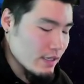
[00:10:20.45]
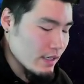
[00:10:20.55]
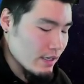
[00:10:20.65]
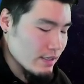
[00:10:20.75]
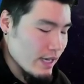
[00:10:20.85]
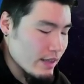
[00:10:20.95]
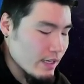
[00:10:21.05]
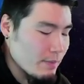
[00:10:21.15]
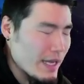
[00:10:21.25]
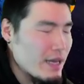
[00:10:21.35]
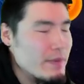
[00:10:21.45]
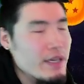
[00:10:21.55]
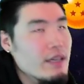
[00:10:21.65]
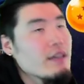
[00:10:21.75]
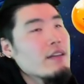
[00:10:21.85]
Because I think
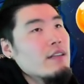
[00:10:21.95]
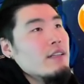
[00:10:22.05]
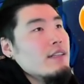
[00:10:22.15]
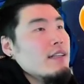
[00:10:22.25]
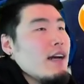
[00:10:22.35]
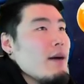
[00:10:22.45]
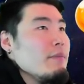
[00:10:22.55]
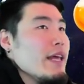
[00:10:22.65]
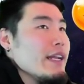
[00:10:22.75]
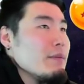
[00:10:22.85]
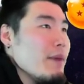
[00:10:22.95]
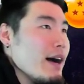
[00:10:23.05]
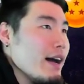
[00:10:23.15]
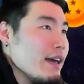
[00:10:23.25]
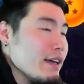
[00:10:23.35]
maybe I'm letting
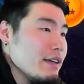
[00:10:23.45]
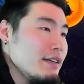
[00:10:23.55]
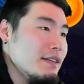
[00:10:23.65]
my